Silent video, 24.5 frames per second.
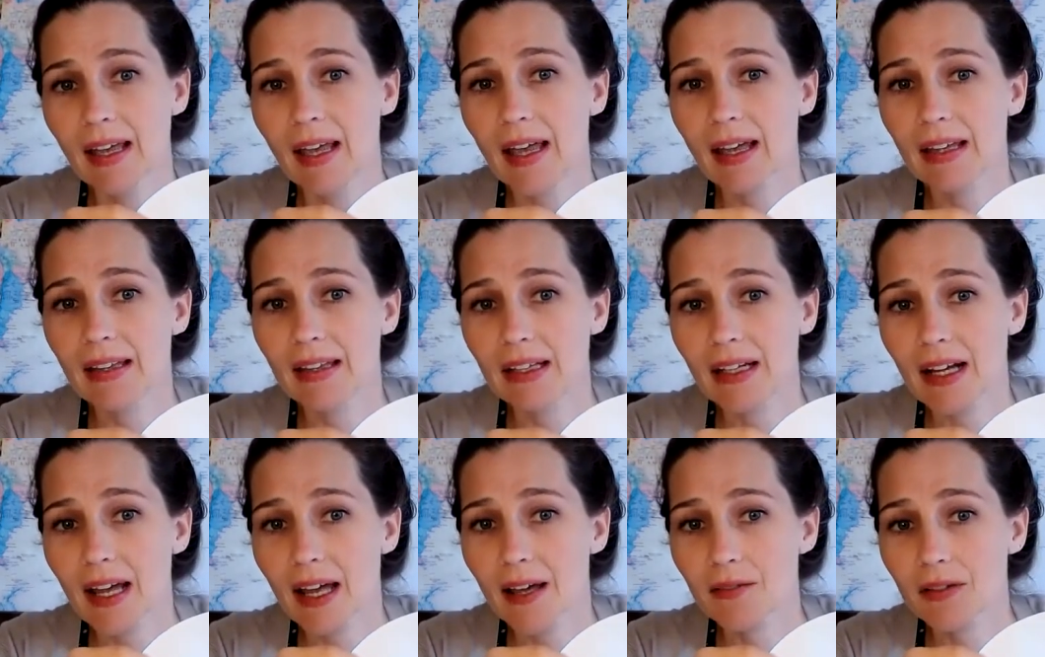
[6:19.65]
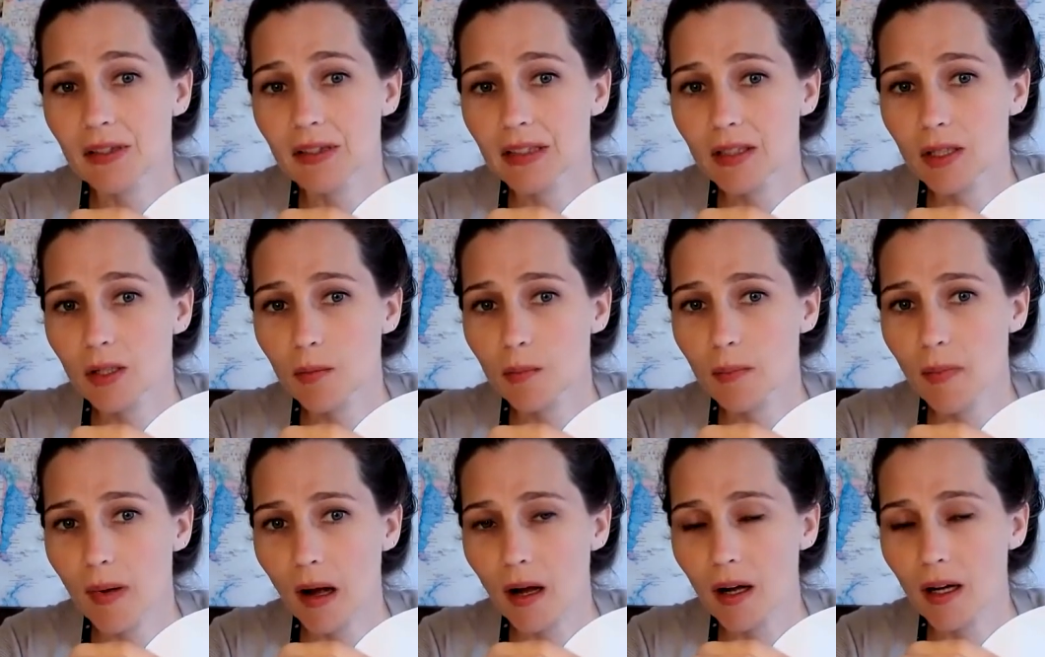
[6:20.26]
And then I have a little
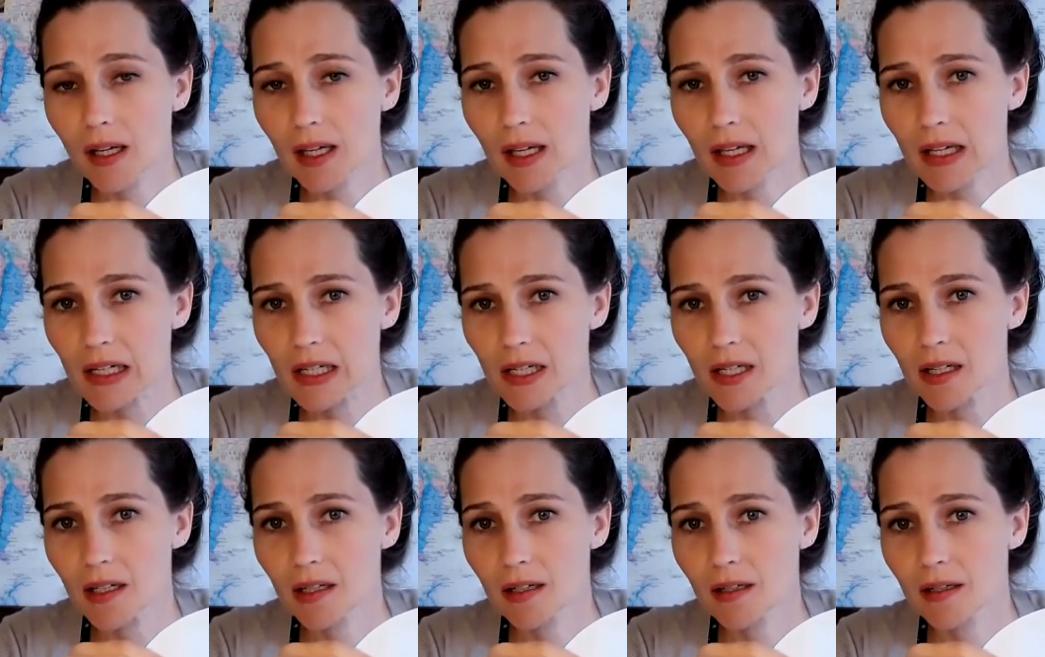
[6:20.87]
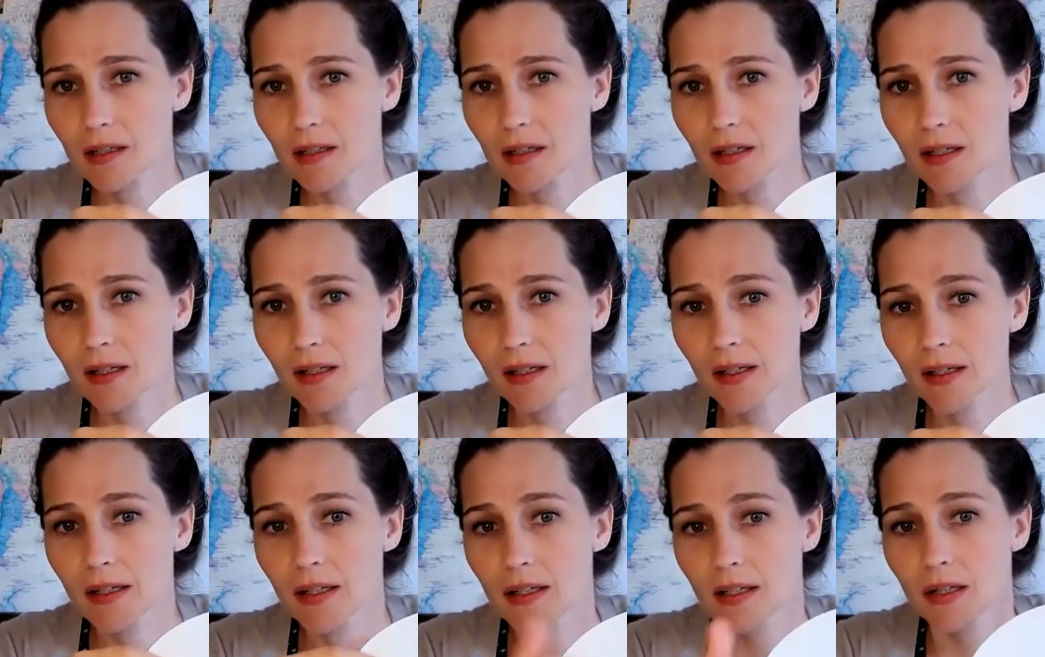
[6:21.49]
mark here
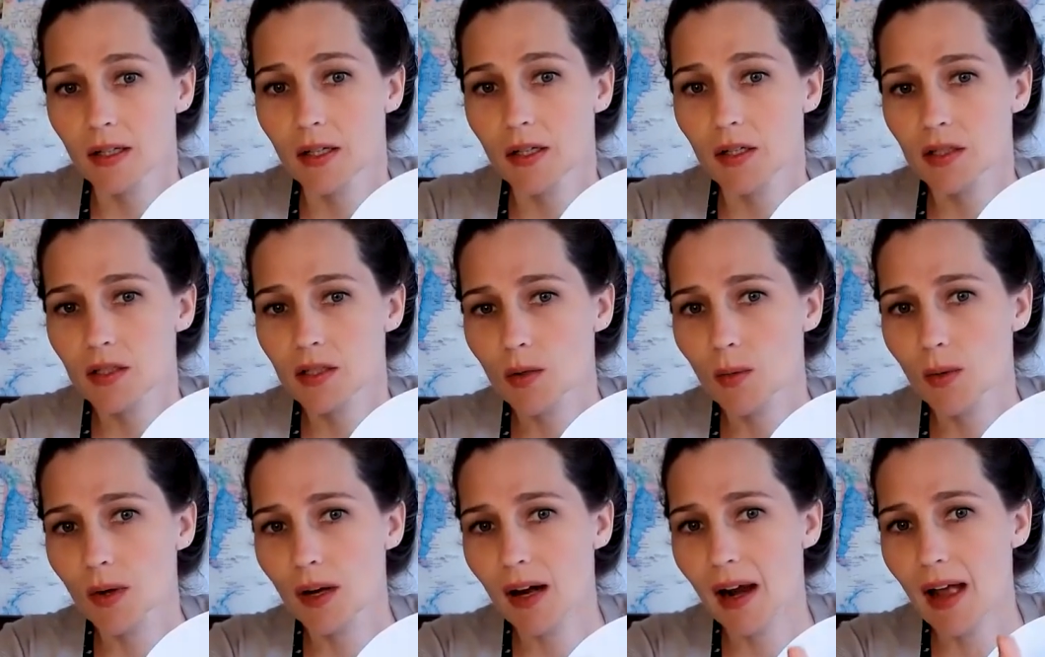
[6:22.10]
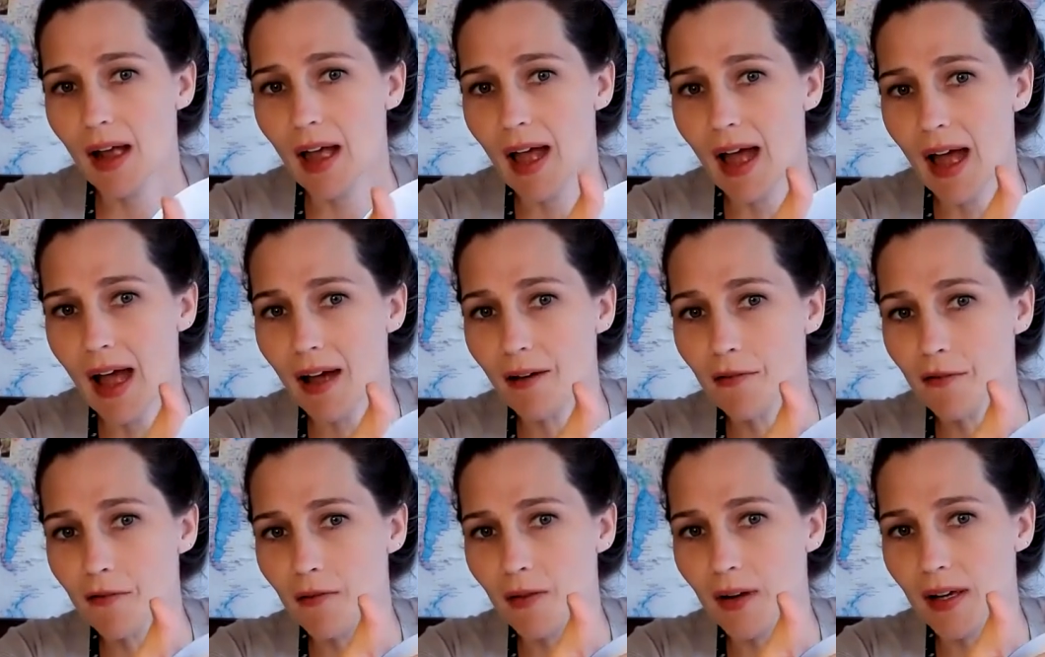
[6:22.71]
to where
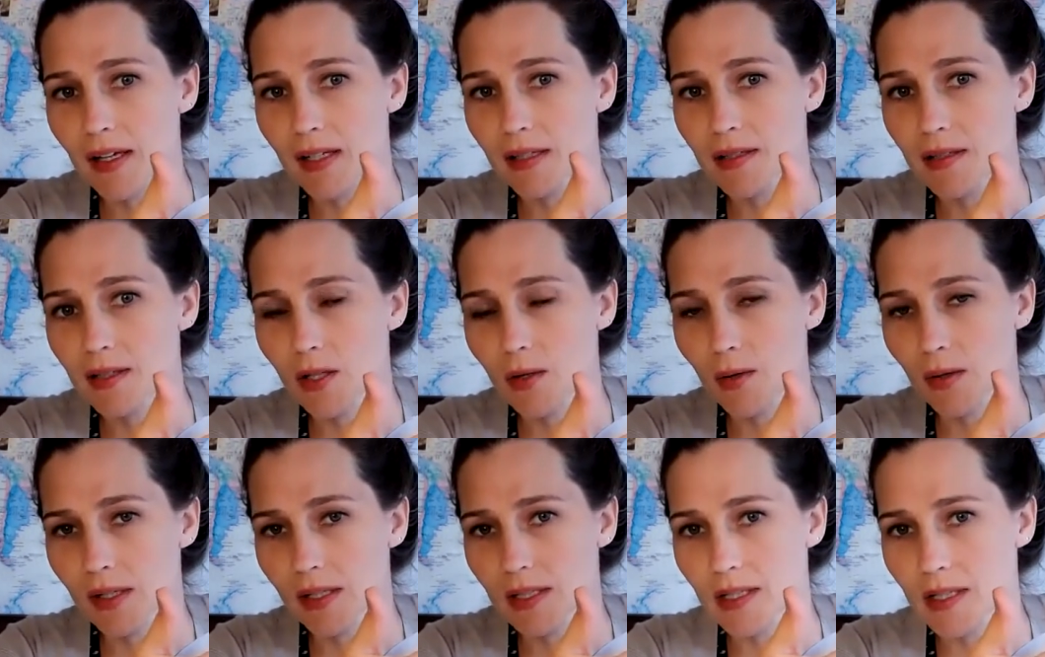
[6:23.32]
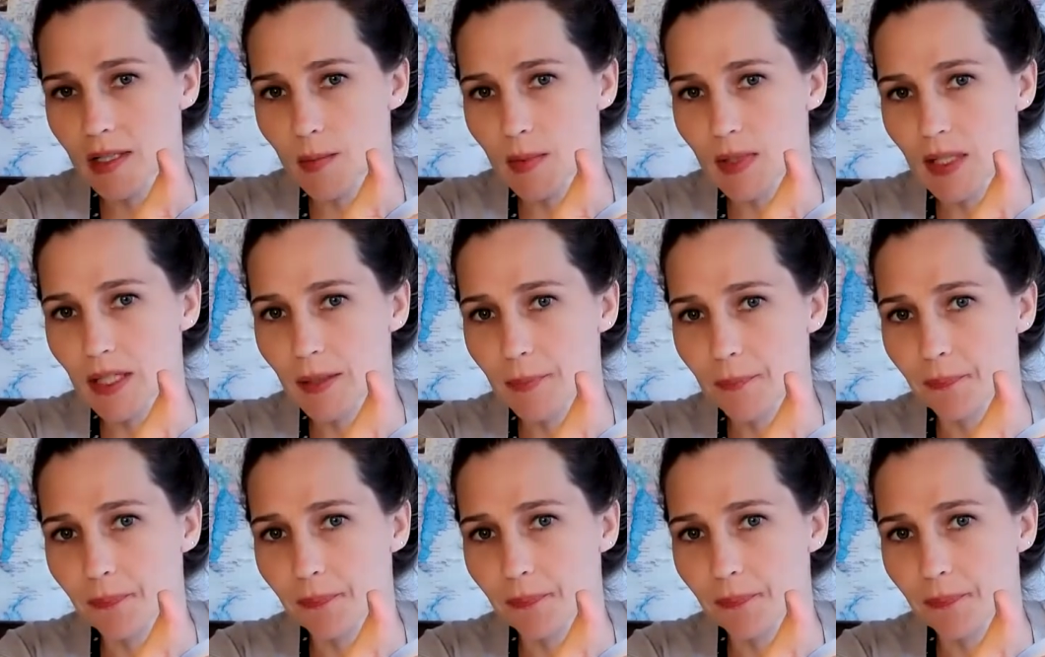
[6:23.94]
halfway is going to be.